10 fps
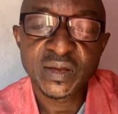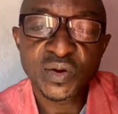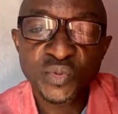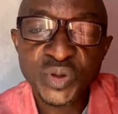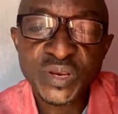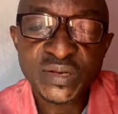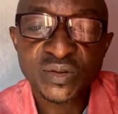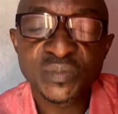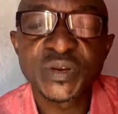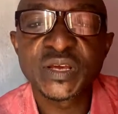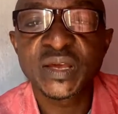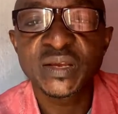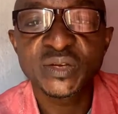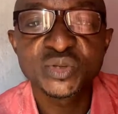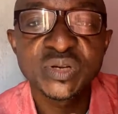a way that somebody can
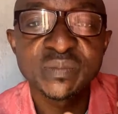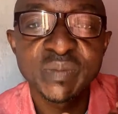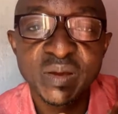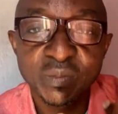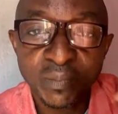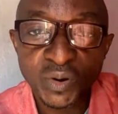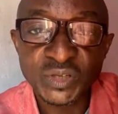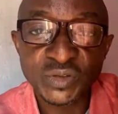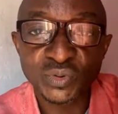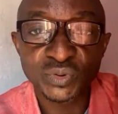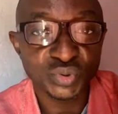actually make money on